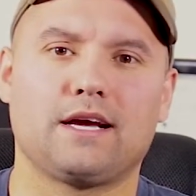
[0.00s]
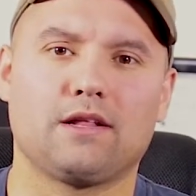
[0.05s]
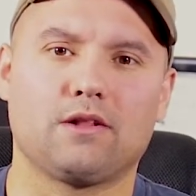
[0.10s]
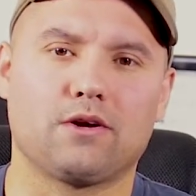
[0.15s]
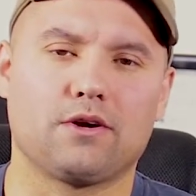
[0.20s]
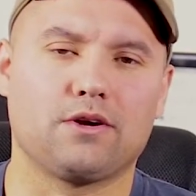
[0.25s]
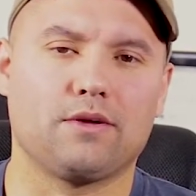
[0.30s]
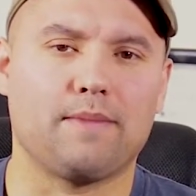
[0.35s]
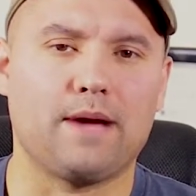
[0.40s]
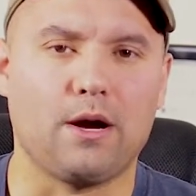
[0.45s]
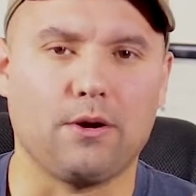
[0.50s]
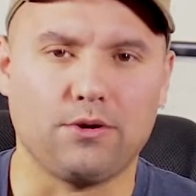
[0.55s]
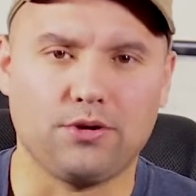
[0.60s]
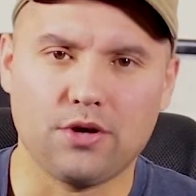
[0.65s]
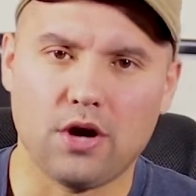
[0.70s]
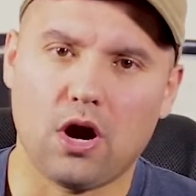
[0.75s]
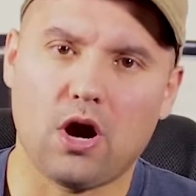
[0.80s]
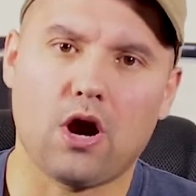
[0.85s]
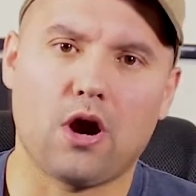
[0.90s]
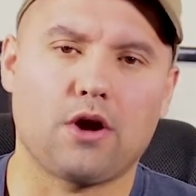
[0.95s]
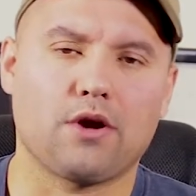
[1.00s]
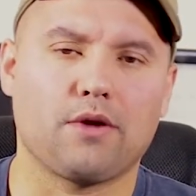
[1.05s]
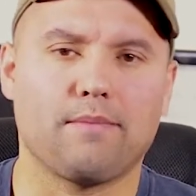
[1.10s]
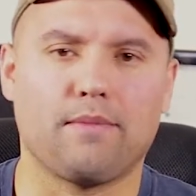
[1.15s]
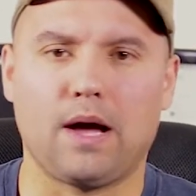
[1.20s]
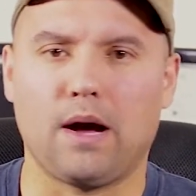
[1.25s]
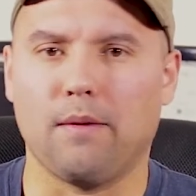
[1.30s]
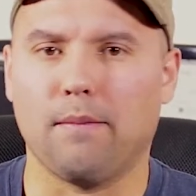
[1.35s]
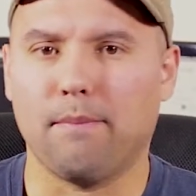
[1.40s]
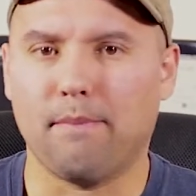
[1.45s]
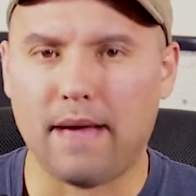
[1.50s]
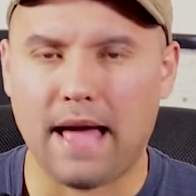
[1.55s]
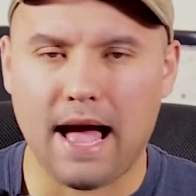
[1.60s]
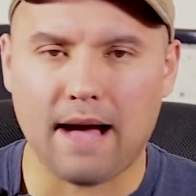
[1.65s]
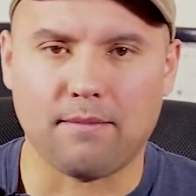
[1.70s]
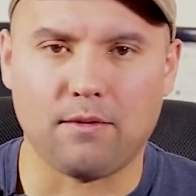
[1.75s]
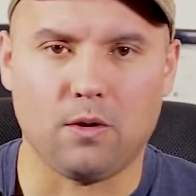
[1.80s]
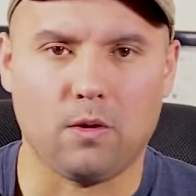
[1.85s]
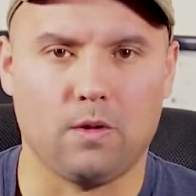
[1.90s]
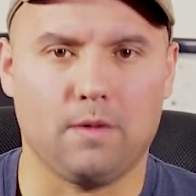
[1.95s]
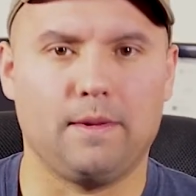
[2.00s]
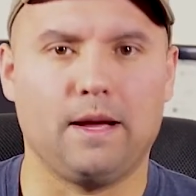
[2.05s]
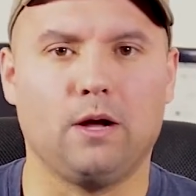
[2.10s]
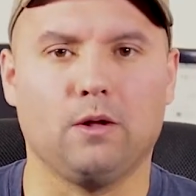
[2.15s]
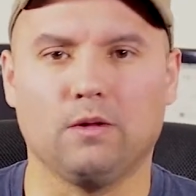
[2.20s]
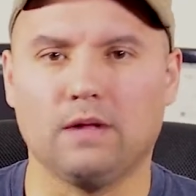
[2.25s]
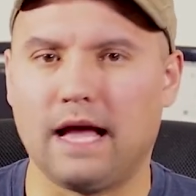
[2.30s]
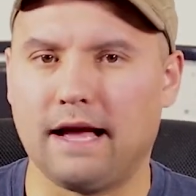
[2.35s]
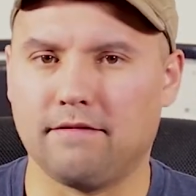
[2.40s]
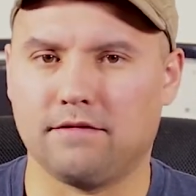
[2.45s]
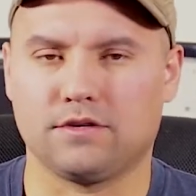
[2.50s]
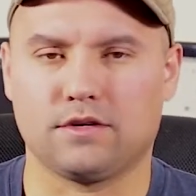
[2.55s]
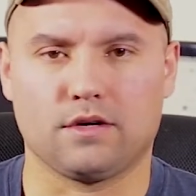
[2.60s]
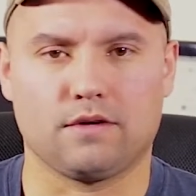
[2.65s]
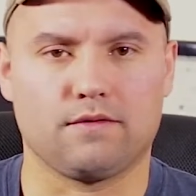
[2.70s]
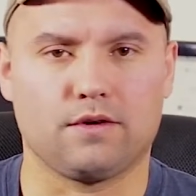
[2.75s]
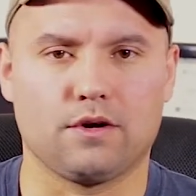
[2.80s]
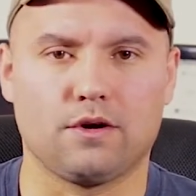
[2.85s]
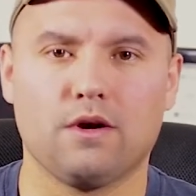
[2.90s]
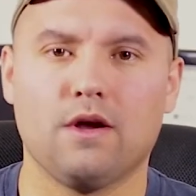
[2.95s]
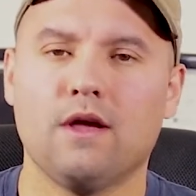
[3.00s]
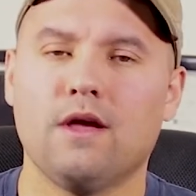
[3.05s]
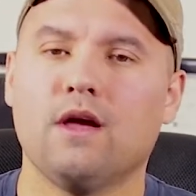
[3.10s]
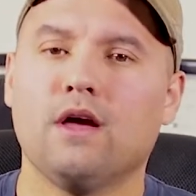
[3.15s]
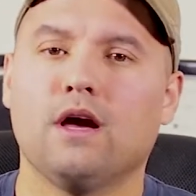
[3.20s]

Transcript: I learned about Yarn, about Babel, about Live Server.